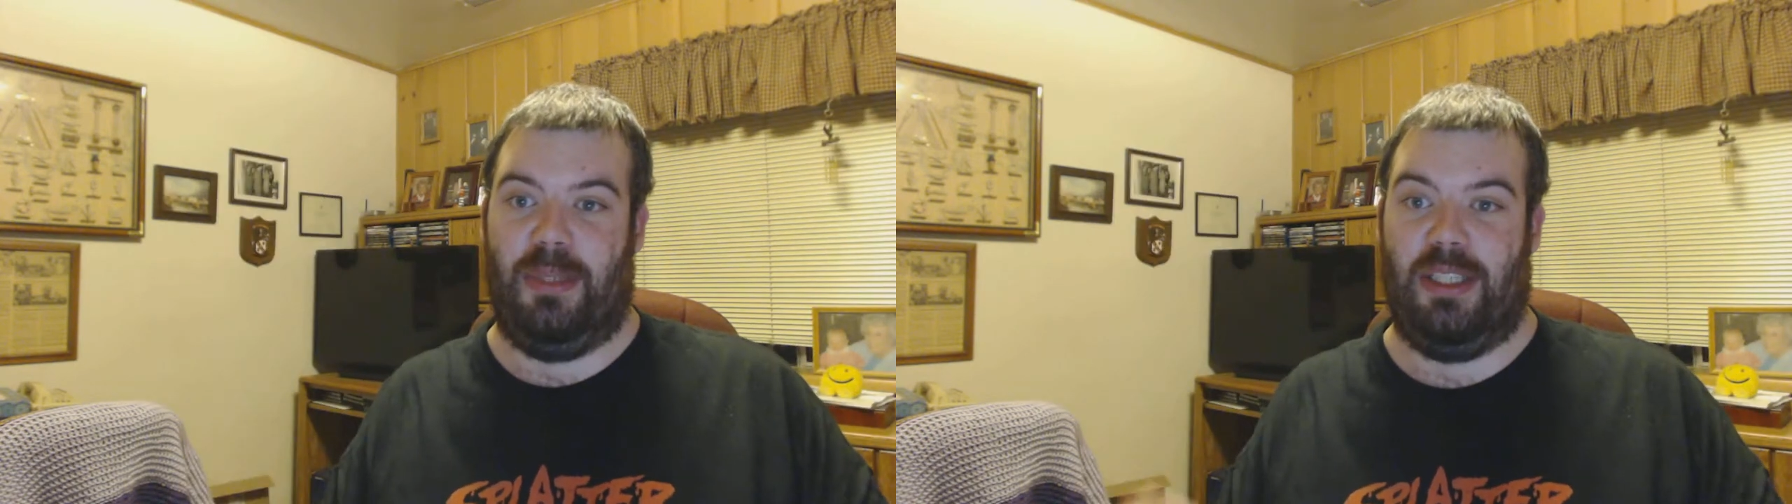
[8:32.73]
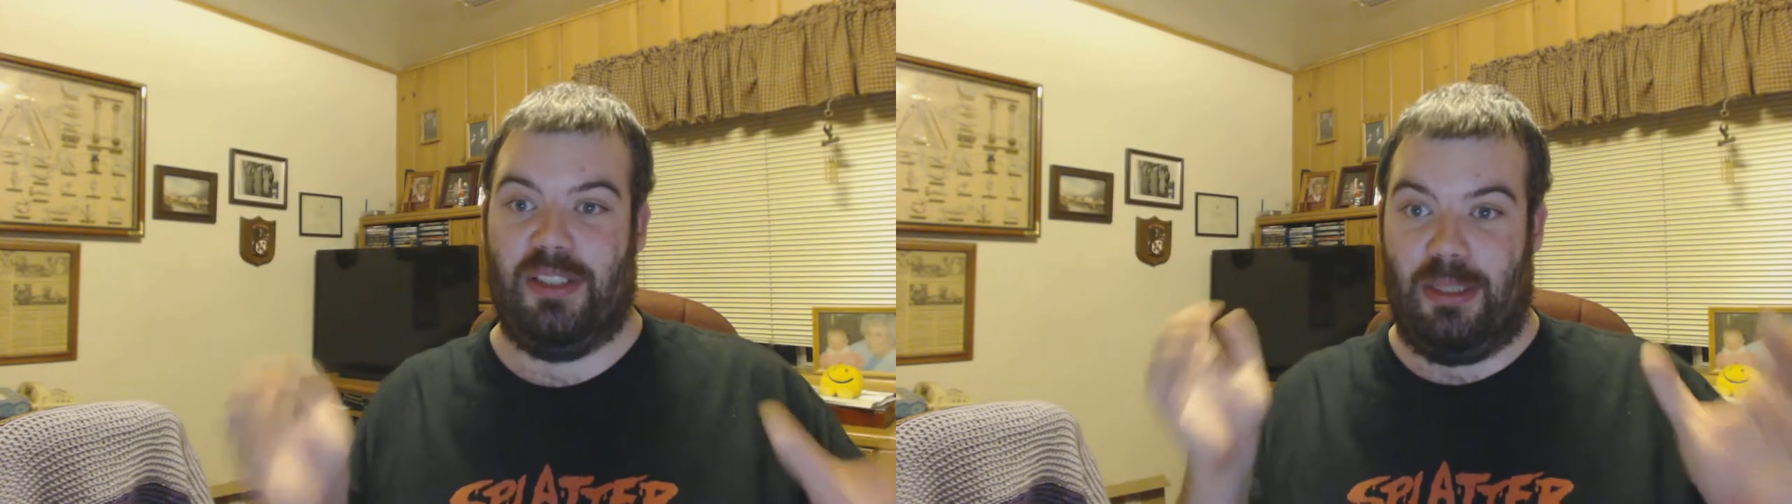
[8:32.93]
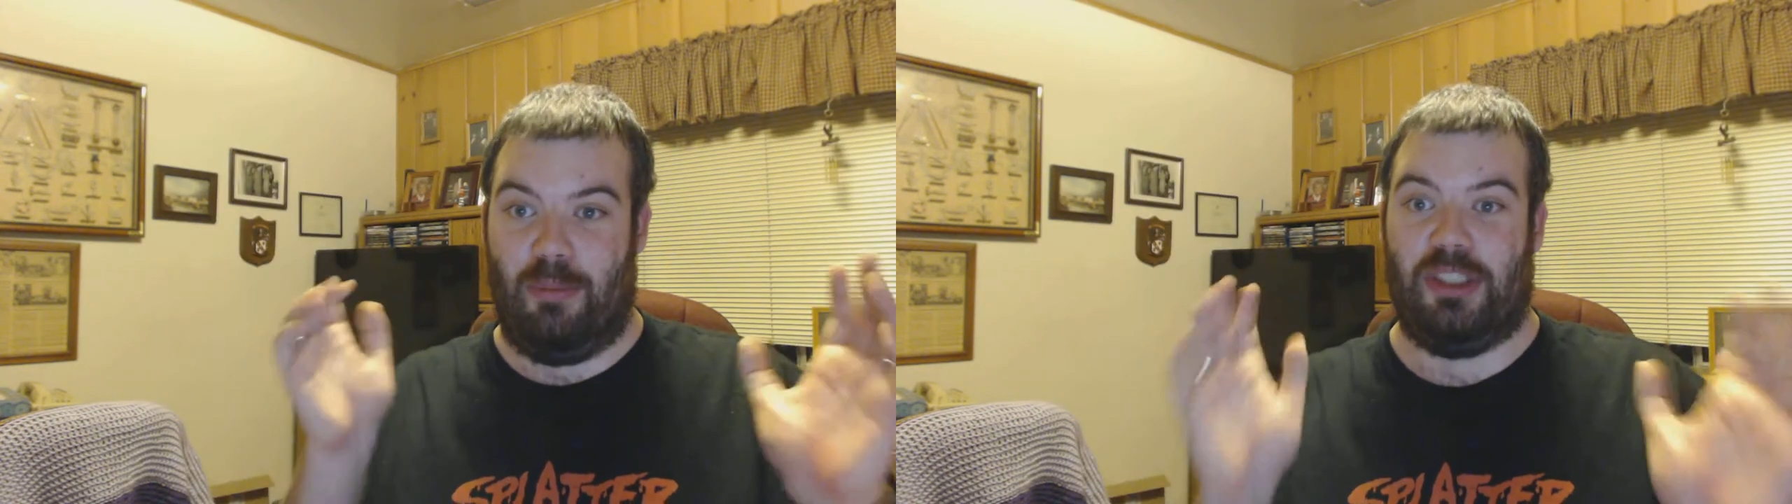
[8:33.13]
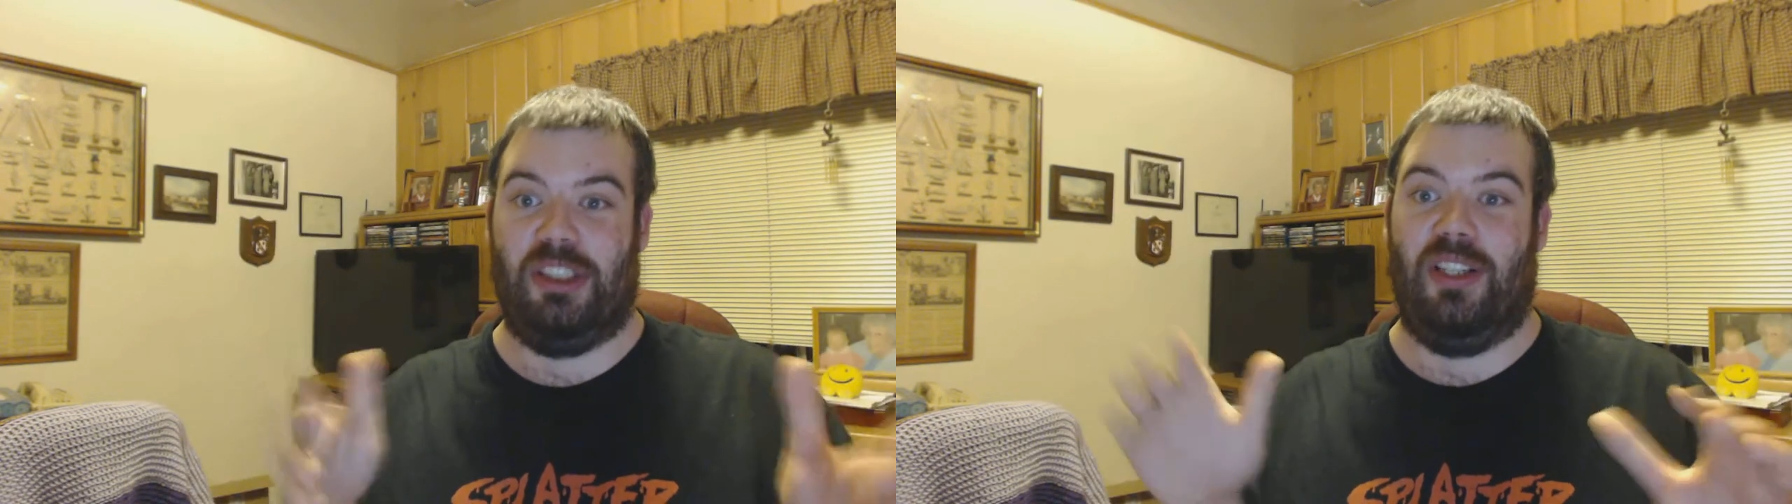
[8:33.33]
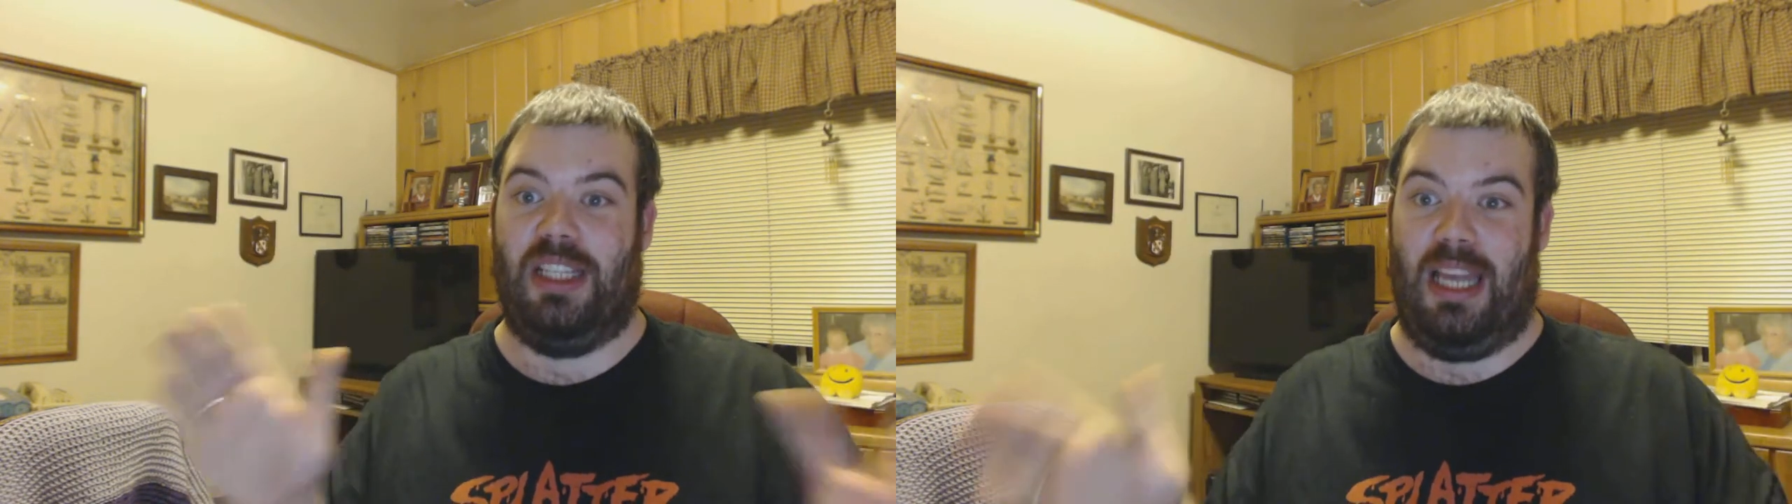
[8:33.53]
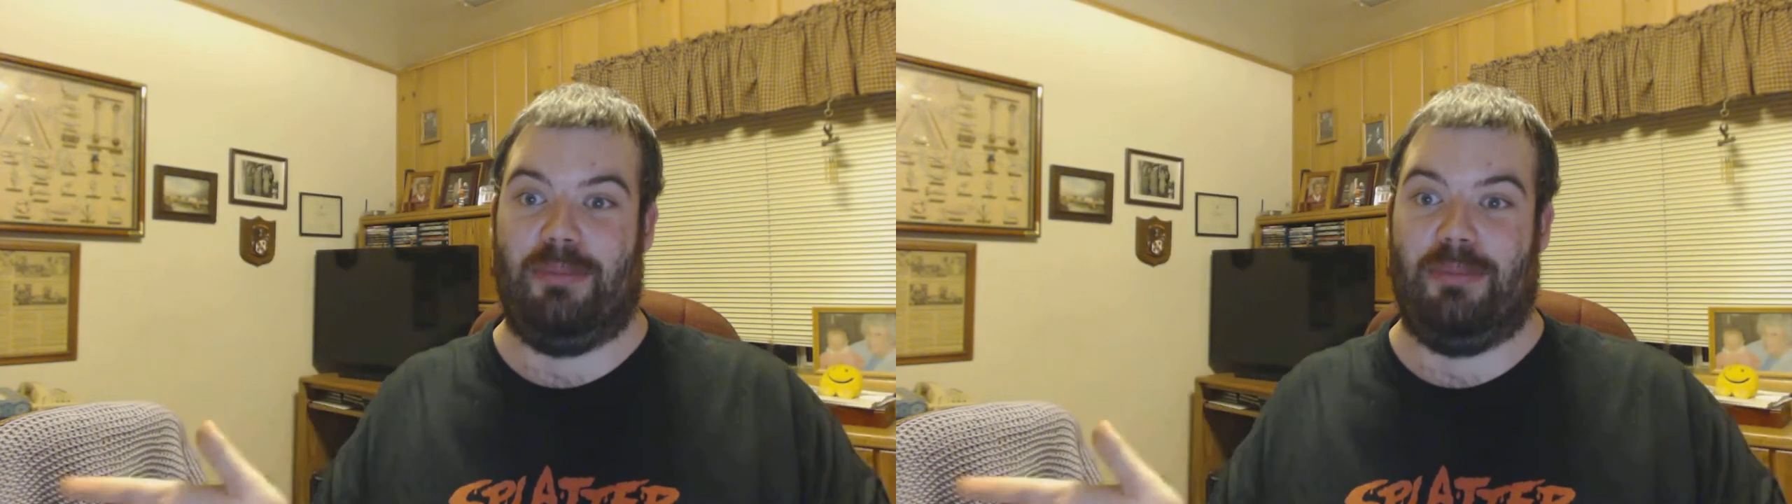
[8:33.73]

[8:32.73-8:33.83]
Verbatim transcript: because I'm watching on a